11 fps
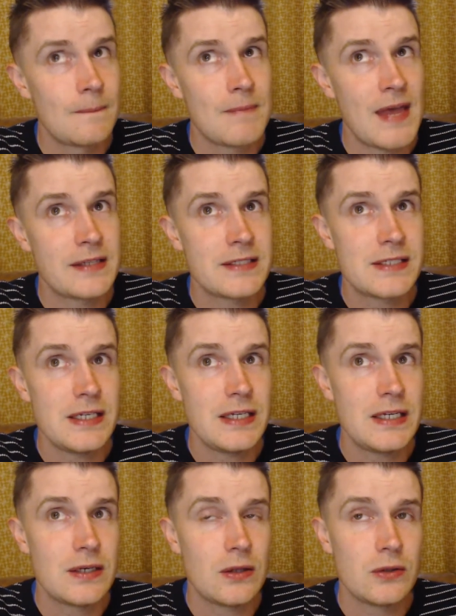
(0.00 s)

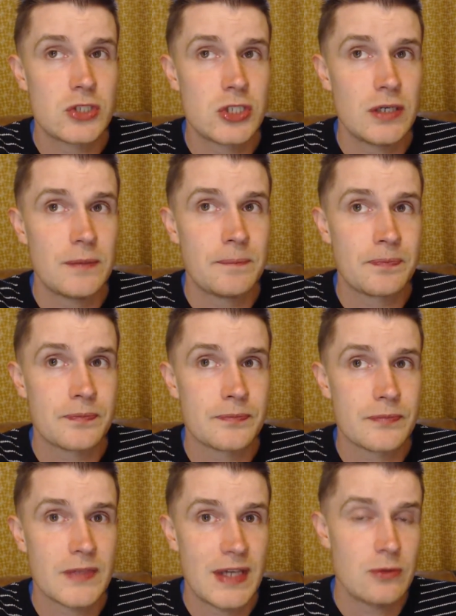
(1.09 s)
anti-culture,
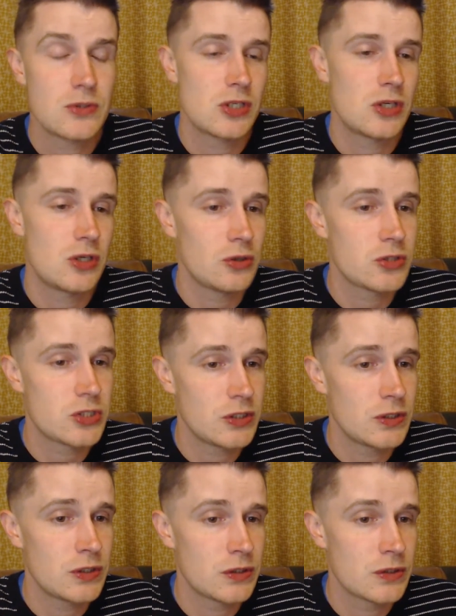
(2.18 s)

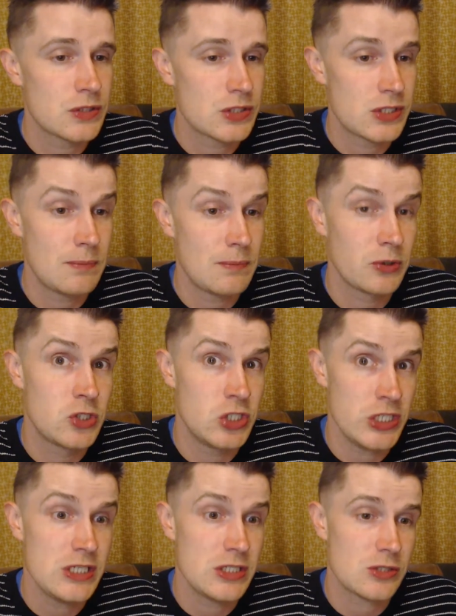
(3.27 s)
counterculture symbol
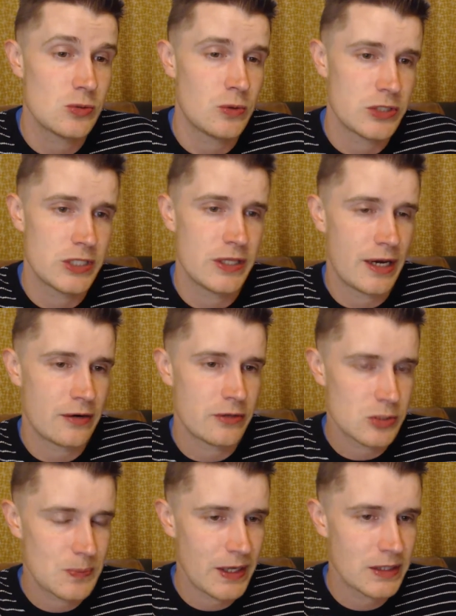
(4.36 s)
Jesus was in that
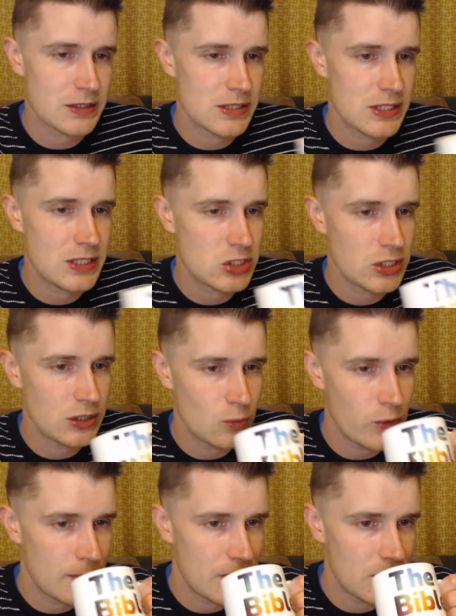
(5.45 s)
respect, teaching the
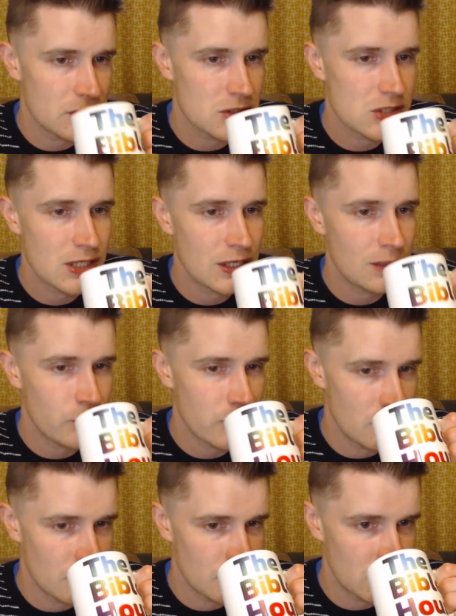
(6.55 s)
women and sitting with
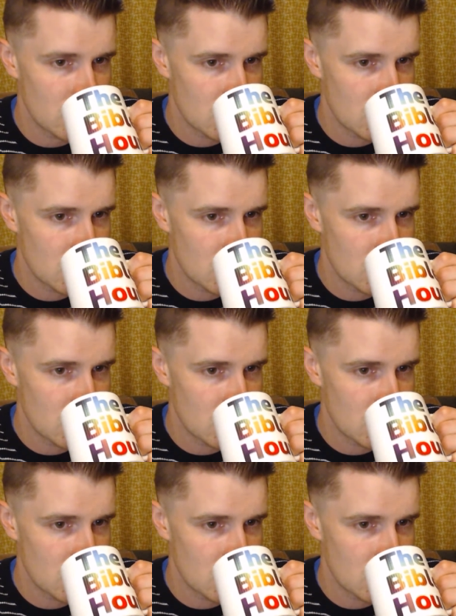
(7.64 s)
them, and